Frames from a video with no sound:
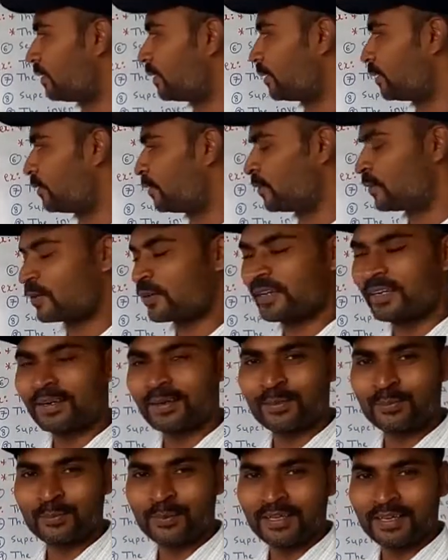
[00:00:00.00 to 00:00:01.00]
I saw an
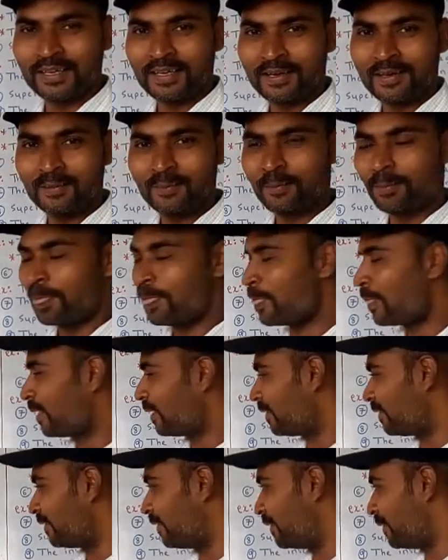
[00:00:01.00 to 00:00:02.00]
umbrella,
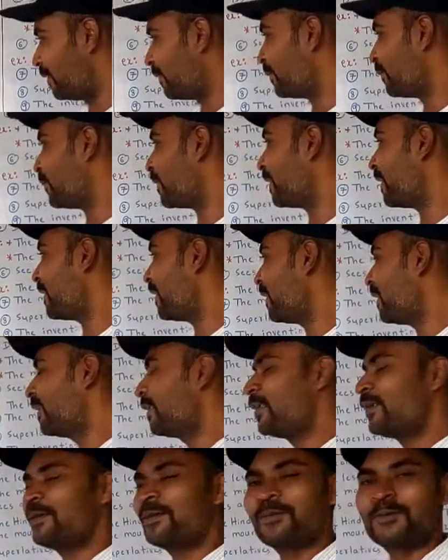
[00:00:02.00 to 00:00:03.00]
the umbrella
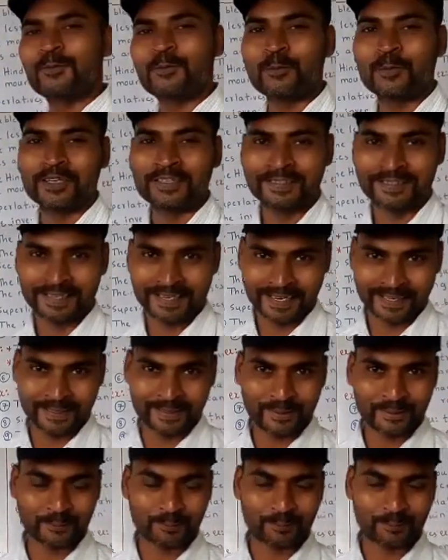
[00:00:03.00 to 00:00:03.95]
was red.